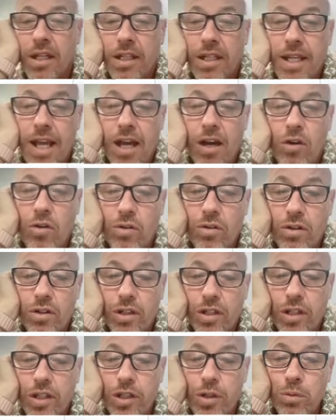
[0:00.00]
Now,
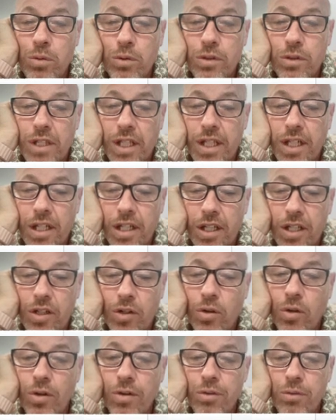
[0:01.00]
you will take
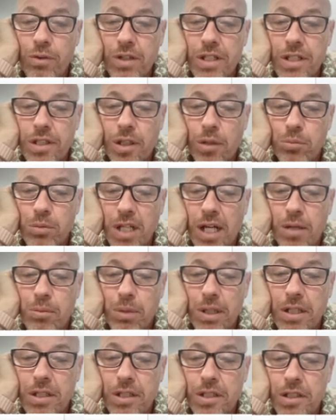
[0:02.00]
your 3
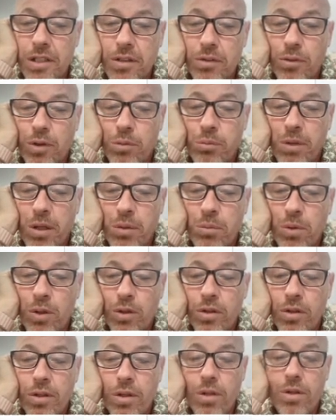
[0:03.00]
subtopics.
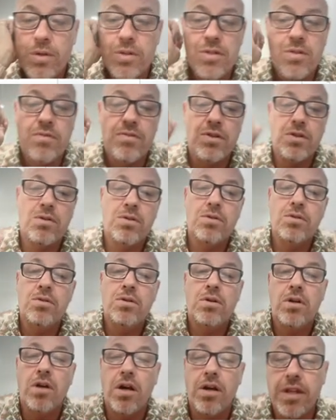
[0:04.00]
Remember, those of you
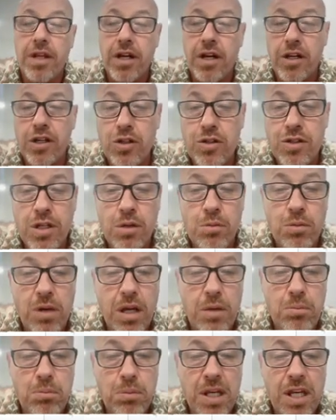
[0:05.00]
that are using
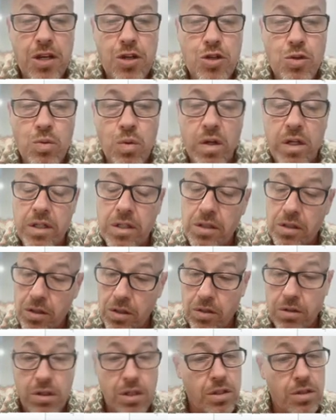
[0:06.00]
my Peach one,
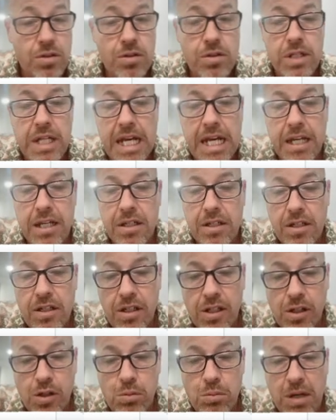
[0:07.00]
you can do that.
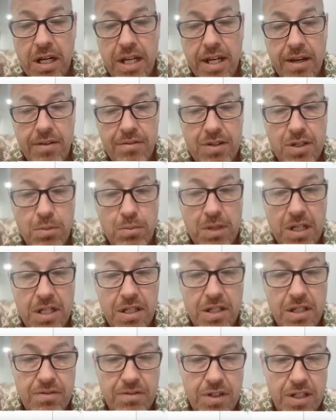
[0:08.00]
You might have something
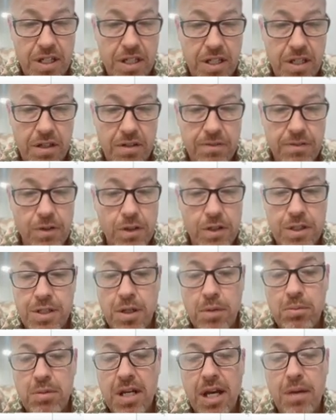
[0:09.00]
different here for a
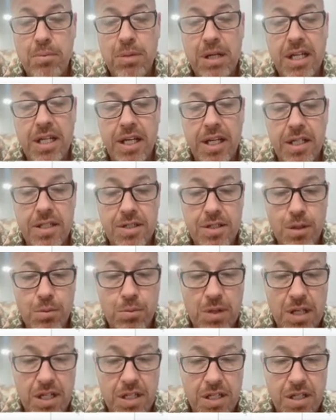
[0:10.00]
subtopic and
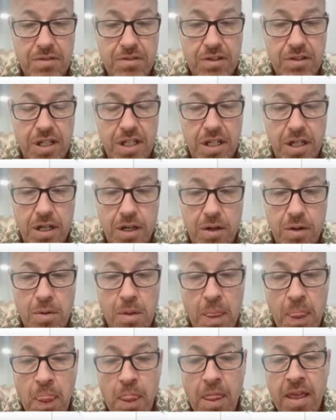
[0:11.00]
something different here.
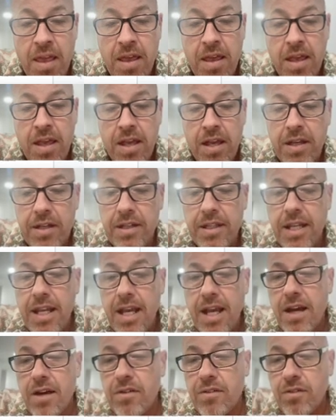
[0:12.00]

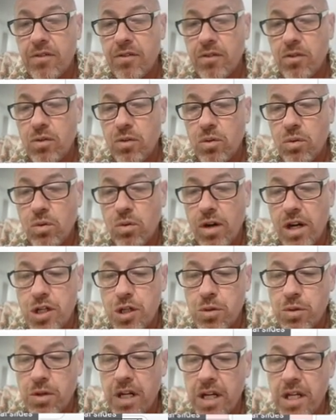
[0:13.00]
Now,
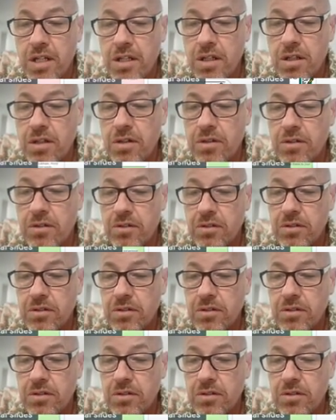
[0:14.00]
watch what I do.